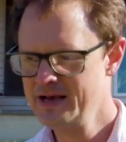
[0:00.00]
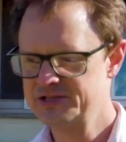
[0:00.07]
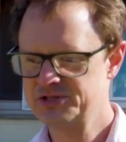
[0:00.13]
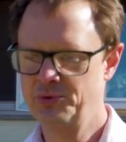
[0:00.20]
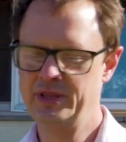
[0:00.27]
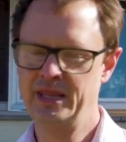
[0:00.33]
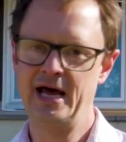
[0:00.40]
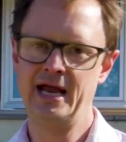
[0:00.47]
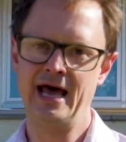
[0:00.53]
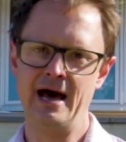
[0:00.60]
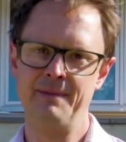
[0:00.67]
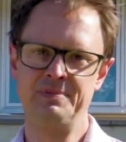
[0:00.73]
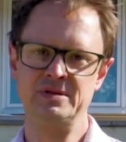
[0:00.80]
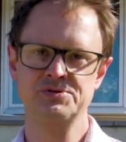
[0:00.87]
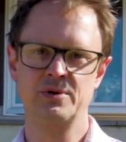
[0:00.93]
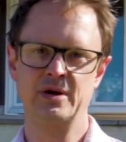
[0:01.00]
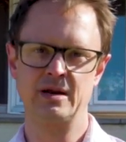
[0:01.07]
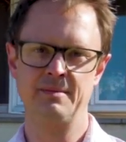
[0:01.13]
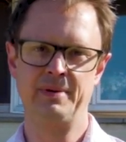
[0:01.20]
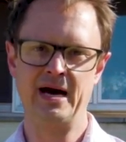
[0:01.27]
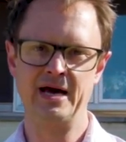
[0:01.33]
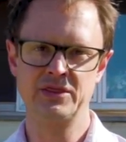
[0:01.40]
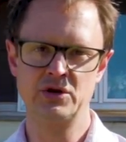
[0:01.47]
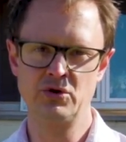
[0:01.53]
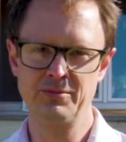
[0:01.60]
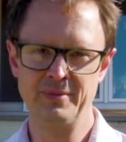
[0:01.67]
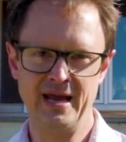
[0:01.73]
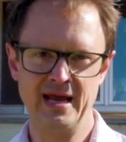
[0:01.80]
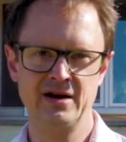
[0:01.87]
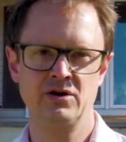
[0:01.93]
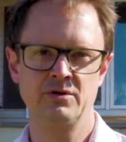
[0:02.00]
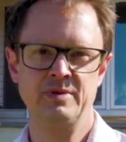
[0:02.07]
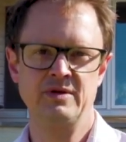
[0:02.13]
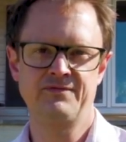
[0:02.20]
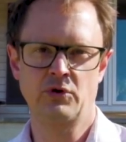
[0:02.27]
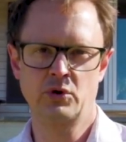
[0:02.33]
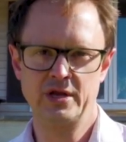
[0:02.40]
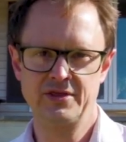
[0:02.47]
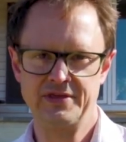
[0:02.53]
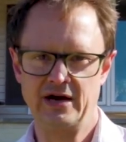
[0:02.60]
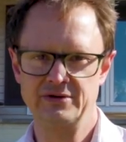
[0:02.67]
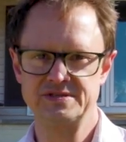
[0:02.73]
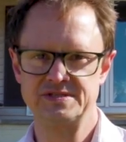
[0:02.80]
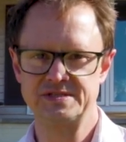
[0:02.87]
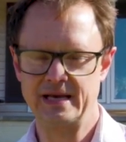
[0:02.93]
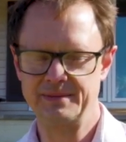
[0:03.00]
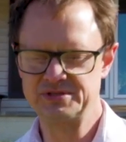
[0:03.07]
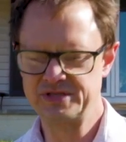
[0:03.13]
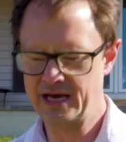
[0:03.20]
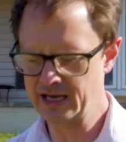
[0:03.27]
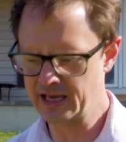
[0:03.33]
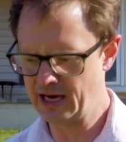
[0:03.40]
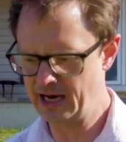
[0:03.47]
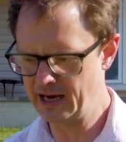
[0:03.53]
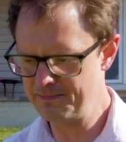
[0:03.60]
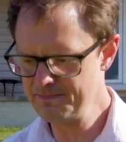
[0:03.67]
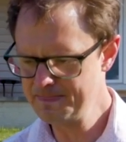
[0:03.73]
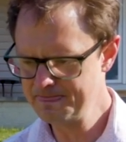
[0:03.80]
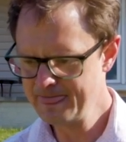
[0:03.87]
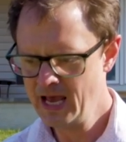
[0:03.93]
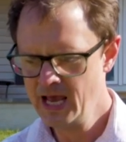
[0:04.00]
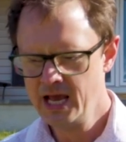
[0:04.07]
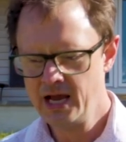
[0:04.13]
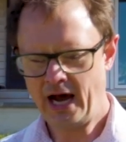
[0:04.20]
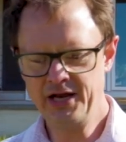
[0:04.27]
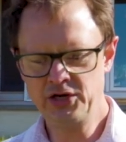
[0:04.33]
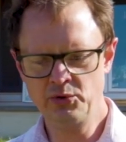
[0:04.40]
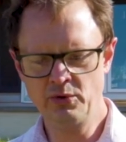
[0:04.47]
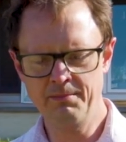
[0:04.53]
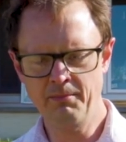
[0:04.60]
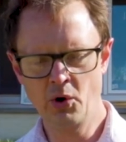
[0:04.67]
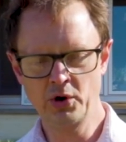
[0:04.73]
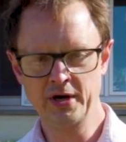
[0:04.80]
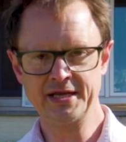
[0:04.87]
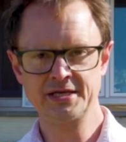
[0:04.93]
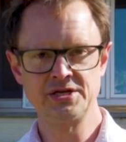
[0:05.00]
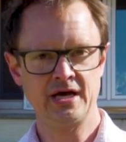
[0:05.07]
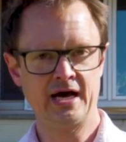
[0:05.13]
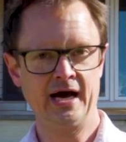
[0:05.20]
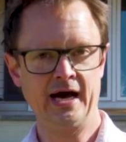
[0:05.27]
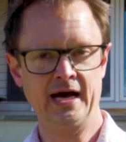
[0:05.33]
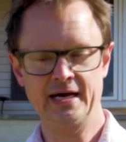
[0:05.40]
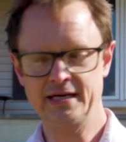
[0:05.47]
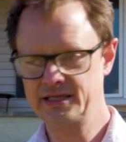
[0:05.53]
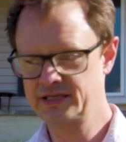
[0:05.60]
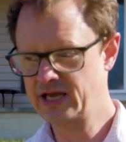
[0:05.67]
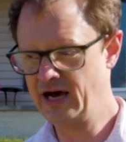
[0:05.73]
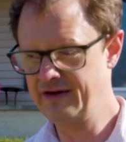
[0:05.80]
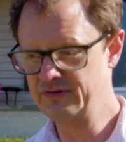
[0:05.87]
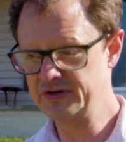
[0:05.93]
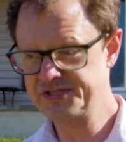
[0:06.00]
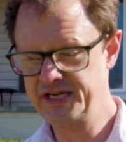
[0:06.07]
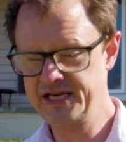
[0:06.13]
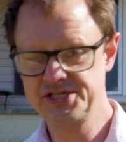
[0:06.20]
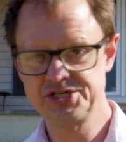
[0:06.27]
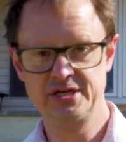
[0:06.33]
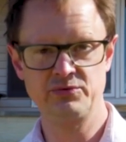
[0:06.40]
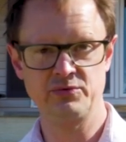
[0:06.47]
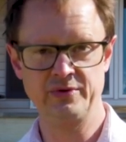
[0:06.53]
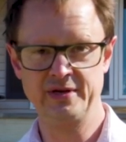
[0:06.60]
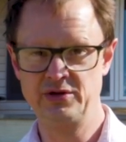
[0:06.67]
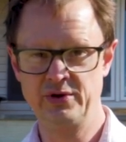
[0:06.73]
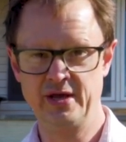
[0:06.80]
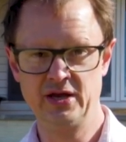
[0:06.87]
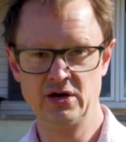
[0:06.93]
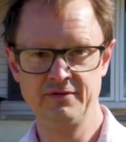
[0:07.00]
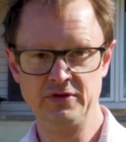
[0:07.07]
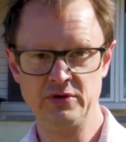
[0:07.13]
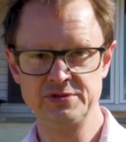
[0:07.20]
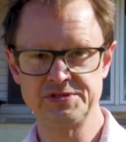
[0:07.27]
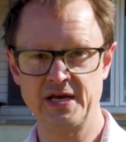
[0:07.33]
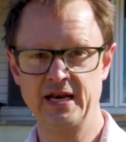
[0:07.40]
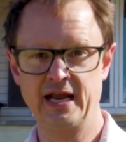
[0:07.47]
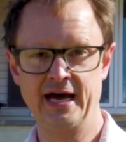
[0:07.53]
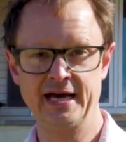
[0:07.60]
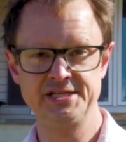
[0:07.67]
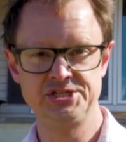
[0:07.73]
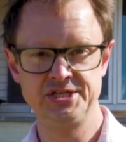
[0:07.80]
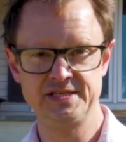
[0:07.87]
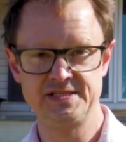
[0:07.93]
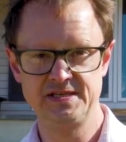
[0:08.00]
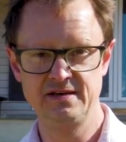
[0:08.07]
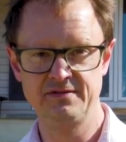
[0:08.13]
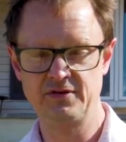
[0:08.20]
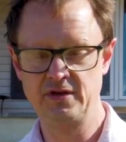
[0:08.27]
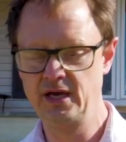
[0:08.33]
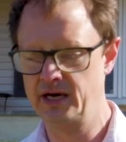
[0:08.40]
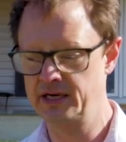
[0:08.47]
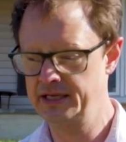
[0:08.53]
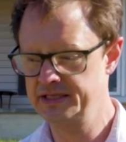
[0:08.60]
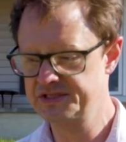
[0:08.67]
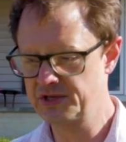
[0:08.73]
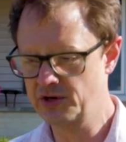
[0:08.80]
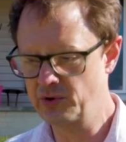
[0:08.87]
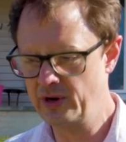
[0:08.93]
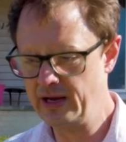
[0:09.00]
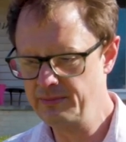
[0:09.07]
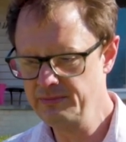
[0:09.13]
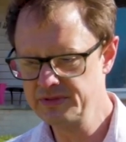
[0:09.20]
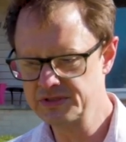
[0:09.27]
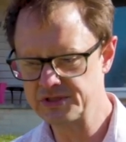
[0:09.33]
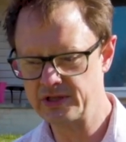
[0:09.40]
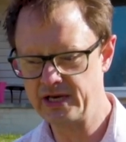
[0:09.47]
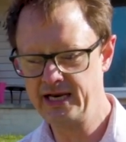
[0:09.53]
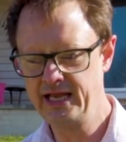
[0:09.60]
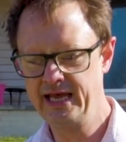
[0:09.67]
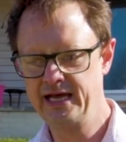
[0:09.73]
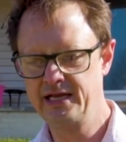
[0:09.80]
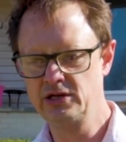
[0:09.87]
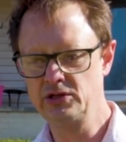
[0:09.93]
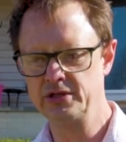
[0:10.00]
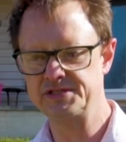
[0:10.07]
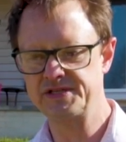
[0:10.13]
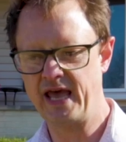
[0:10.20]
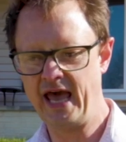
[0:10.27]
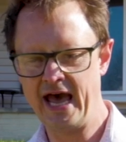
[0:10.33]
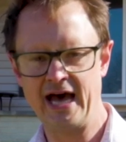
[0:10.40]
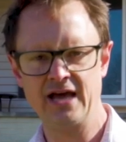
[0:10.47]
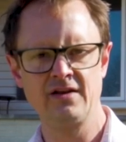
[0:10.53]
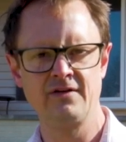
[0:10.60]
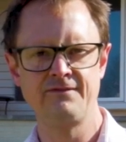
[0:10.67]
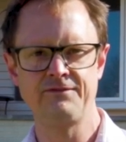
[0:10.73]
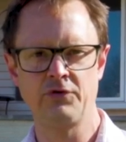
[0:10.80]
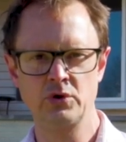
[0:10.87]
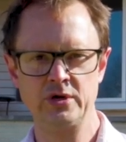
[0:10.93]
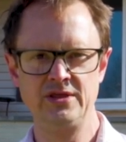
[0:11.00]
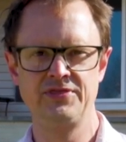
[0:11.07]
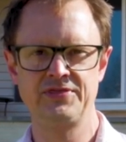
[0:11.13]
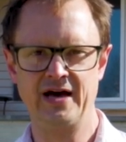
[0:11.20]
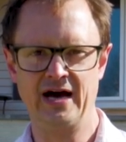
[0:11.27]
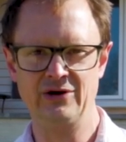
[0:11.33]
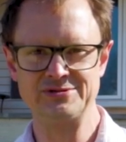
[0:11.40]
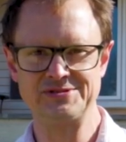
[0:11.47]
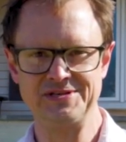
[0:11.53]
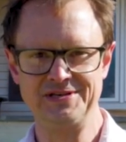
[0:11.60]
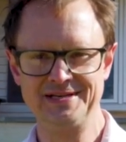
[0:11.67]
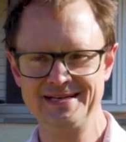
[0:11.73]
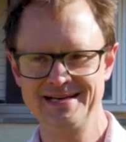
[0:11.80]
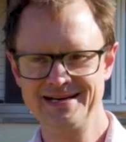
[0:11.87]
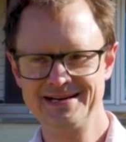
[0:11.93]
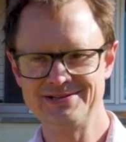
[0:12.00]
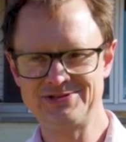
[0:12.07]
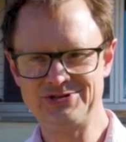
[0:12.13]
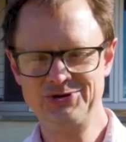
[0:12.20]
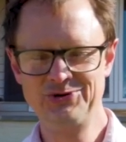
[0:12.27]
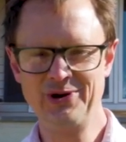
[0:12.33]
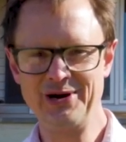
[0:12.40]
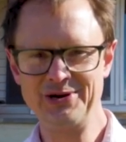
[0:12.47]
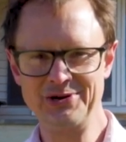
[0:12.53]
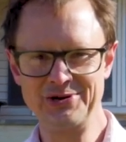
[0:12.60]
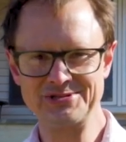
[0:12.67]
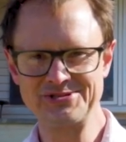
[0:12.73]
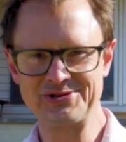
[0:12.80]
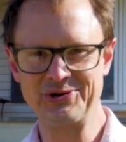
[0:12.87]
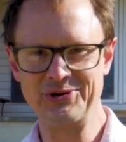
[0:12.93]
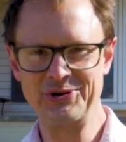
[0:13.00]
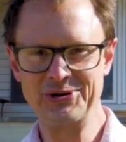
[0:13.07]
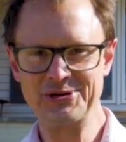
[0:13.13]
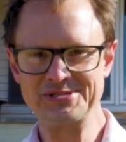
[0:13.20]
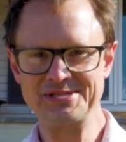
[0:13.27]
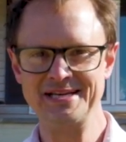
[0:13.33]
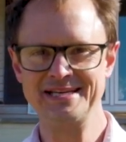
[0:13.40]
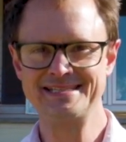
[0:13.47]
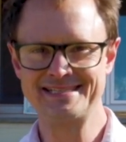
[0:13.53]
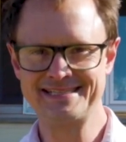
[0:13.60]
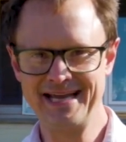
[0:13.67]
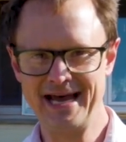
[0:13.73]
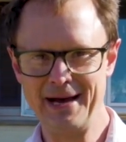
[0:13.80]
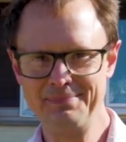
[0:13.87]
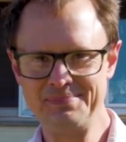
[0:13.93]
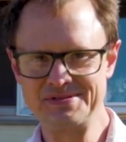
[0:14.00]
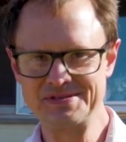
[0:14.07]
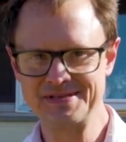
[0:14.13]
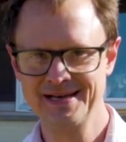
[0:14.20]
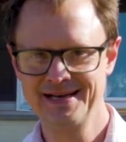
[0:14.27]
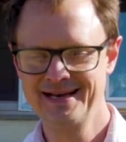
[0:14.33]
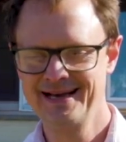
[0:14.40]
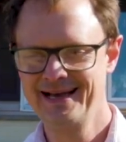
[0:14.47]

So when that happens, we're going to buy the domain. It'll be 40,000steps.com. I do a morning uh, conversation when we do interviews on IGTV on Instagram. So that handle is at 40,000 two underscores steps